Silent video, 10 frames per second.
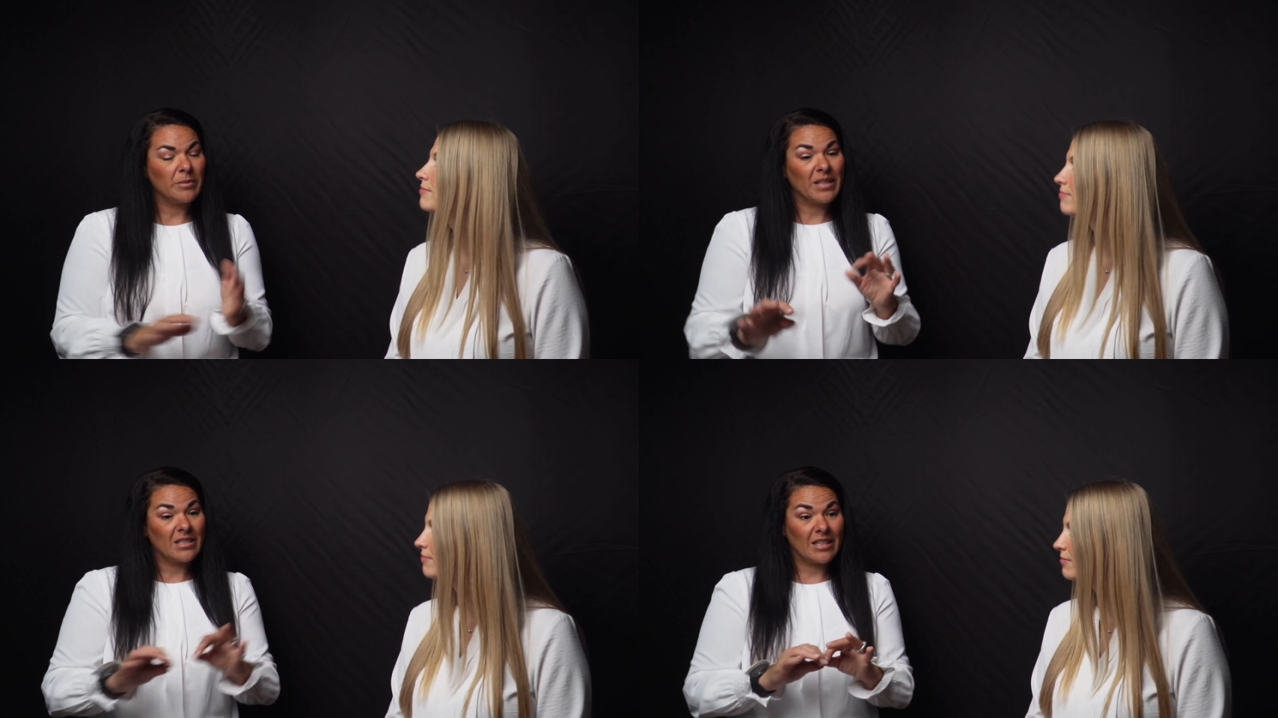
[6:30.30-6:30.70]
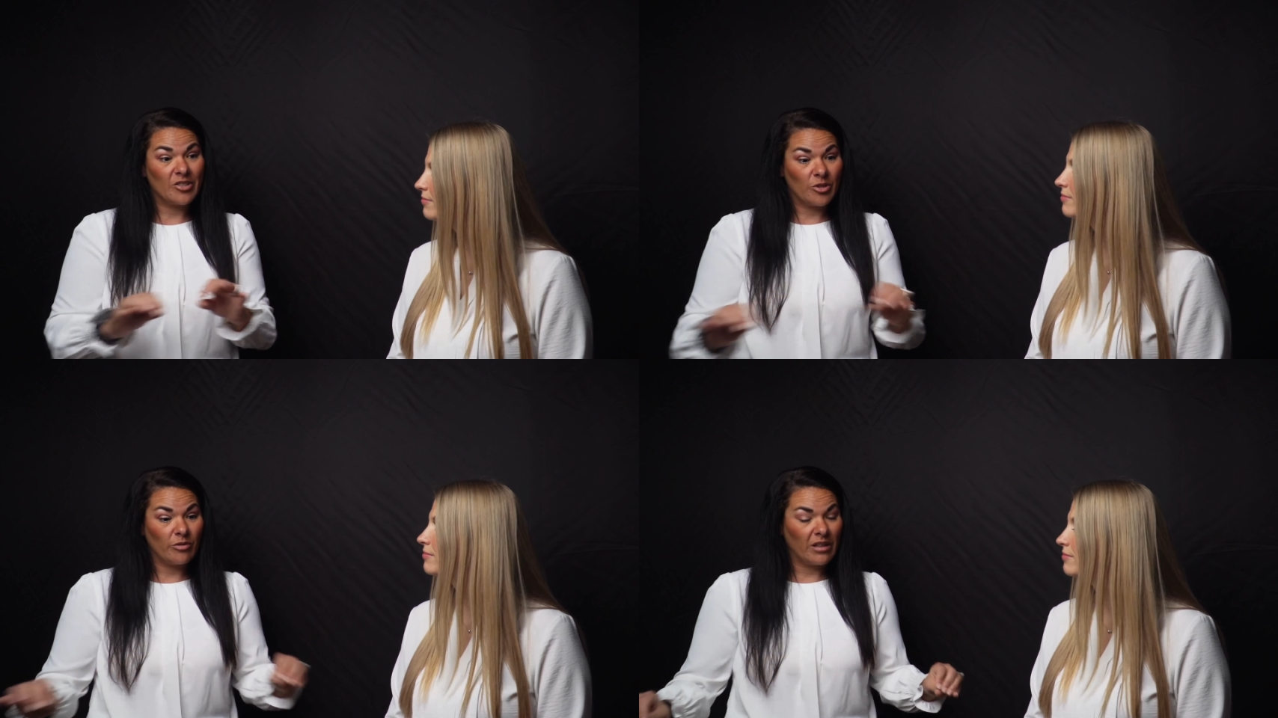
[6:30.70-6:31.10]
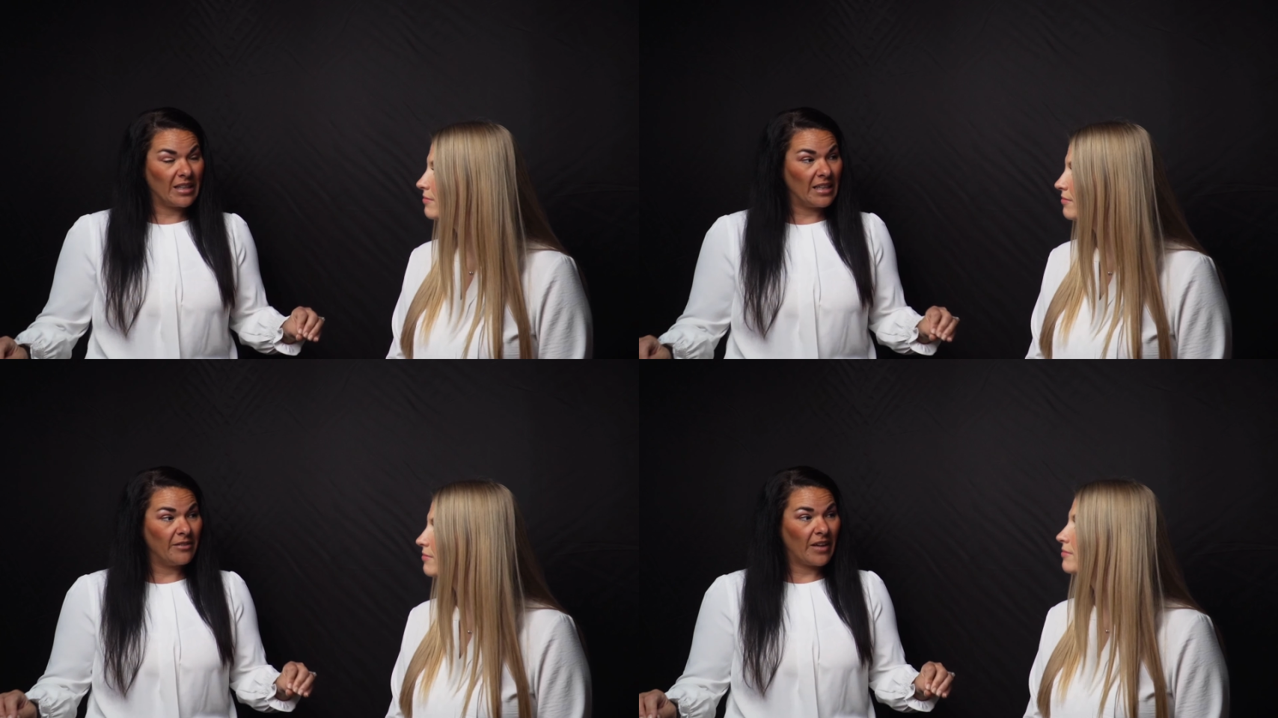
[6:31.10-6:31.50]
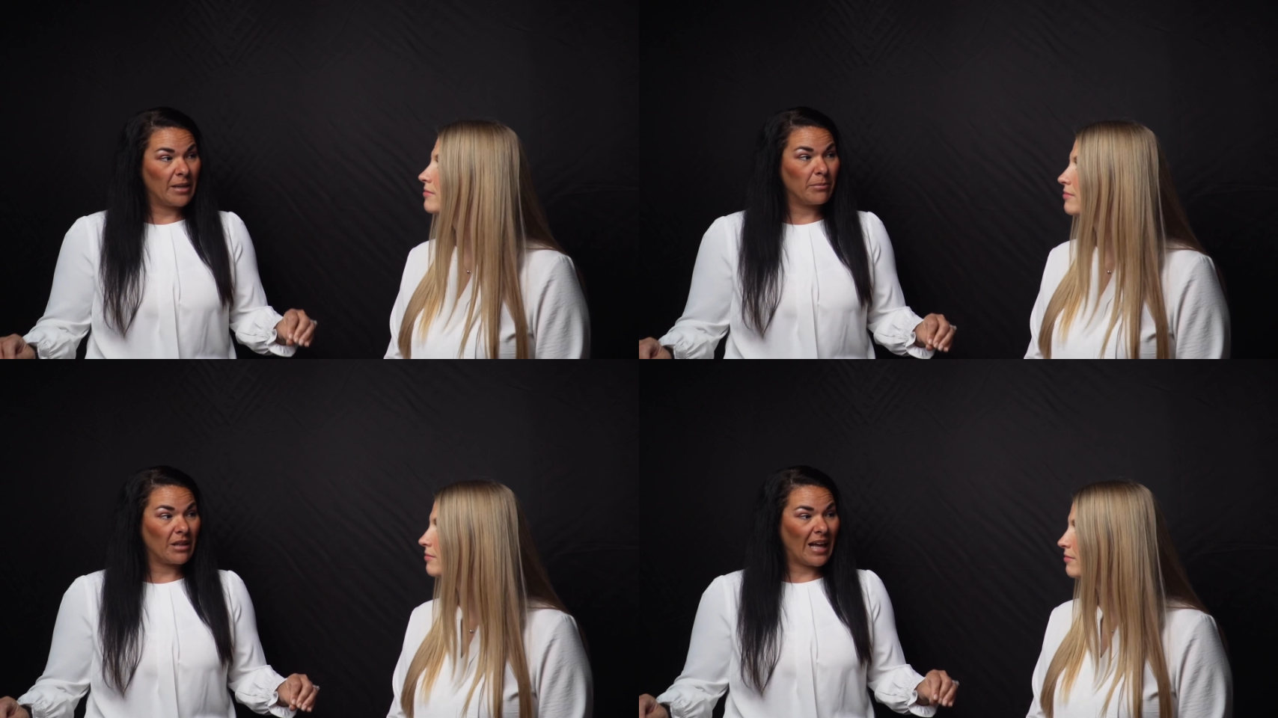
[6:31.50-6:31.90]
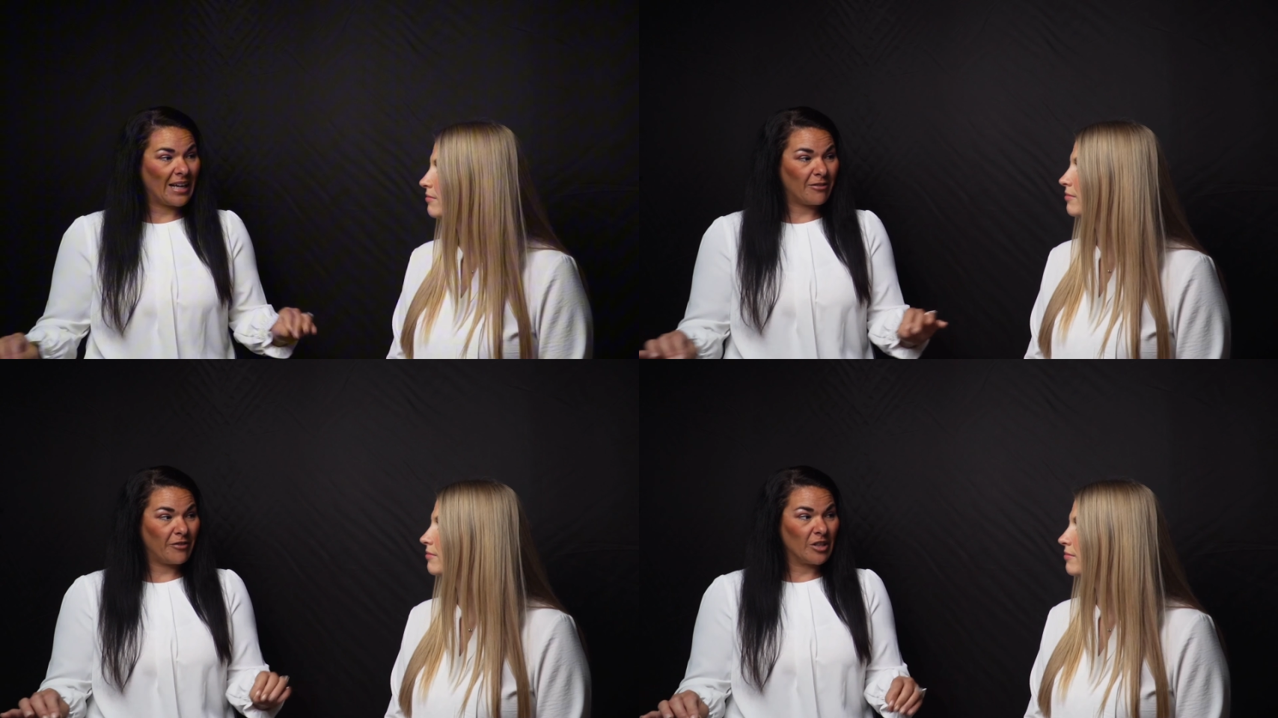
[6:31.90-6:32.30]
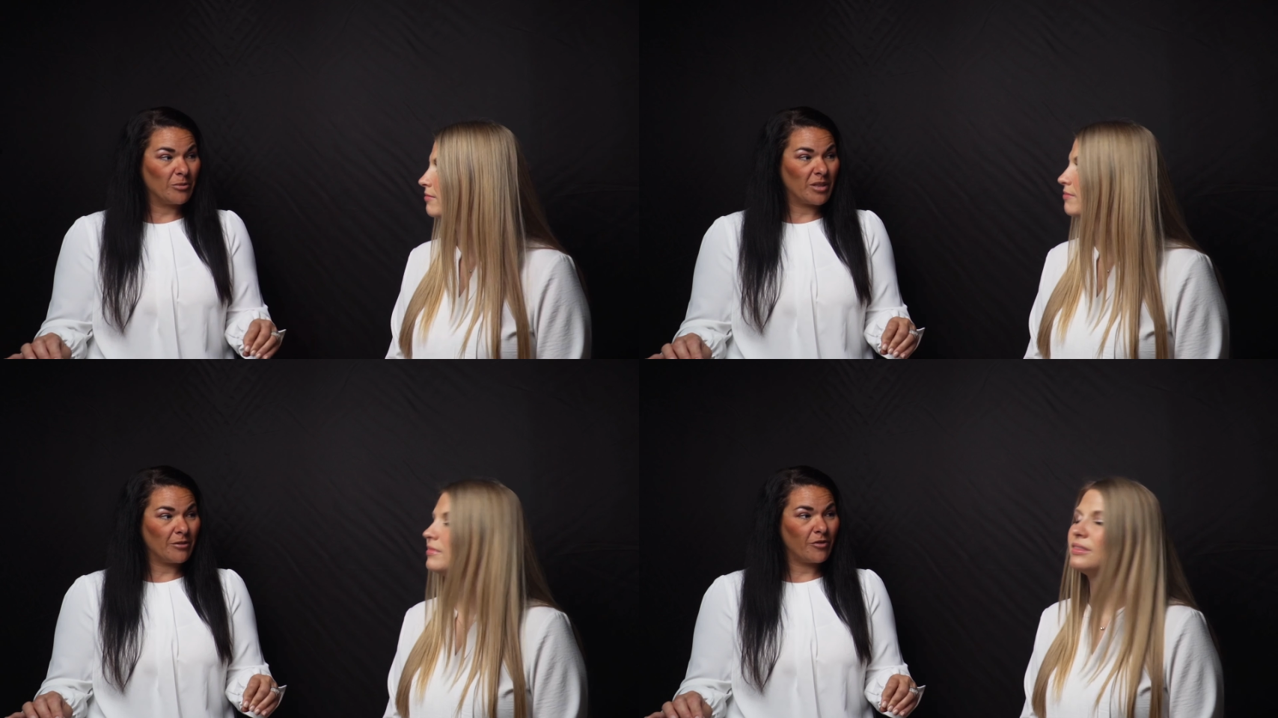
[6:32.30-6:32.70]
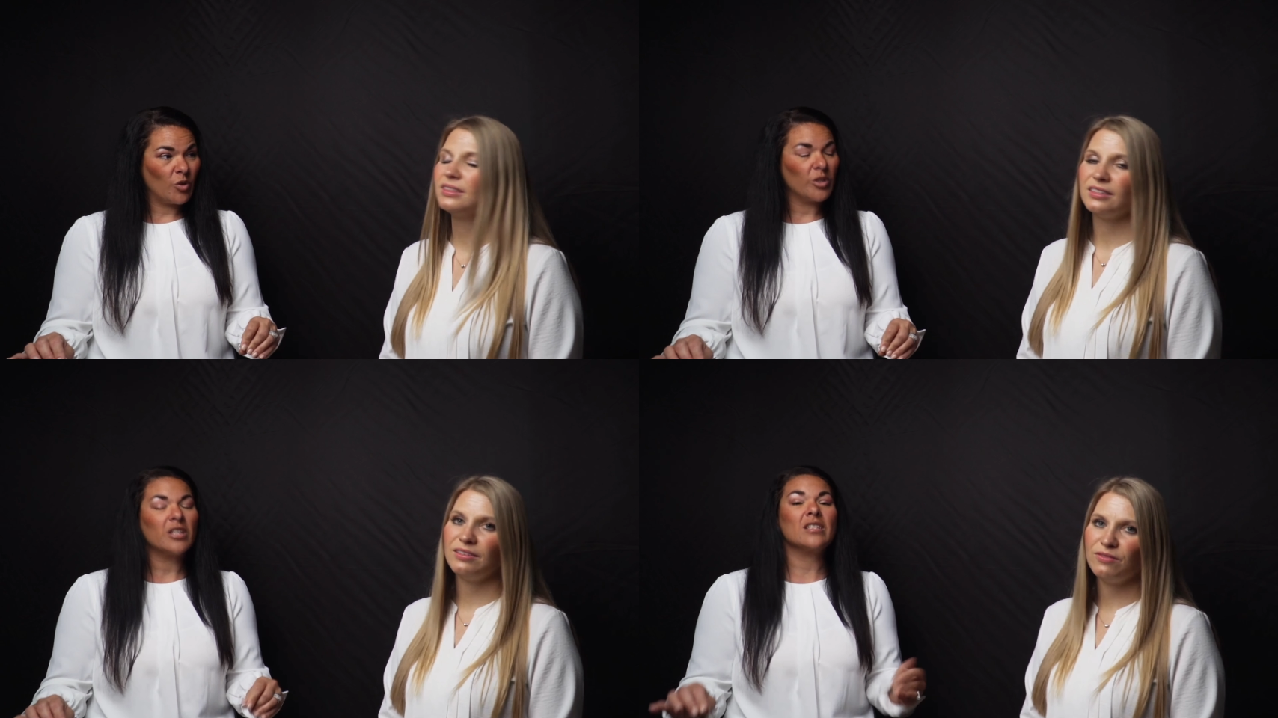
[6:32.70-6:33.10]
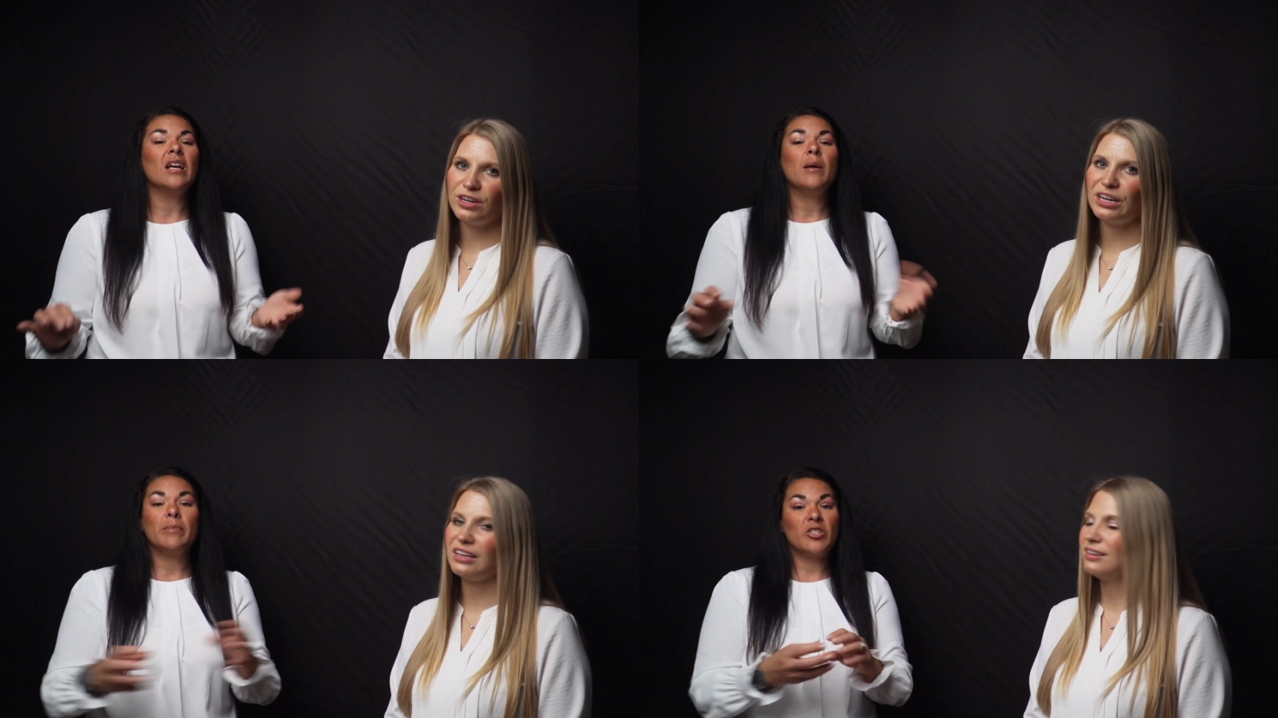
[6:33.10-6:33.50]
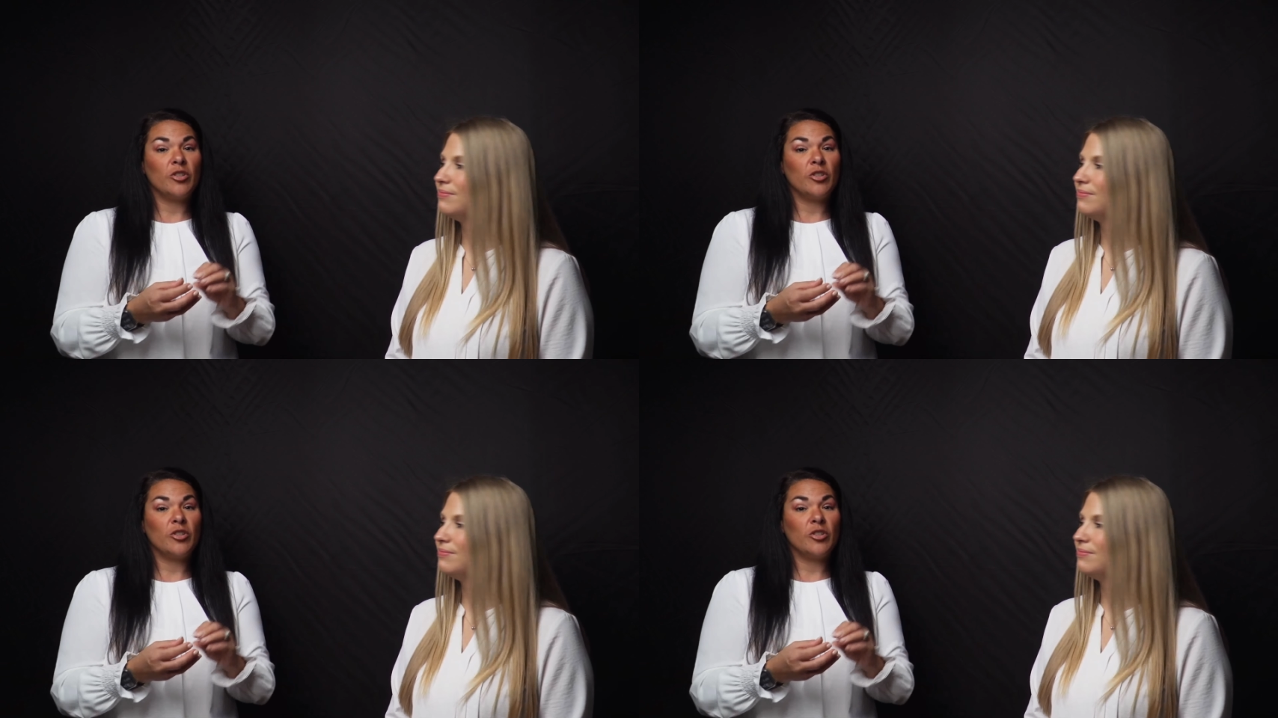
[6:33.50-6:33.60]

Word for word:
Speaker 1: because they do leave a black film on the floors, but you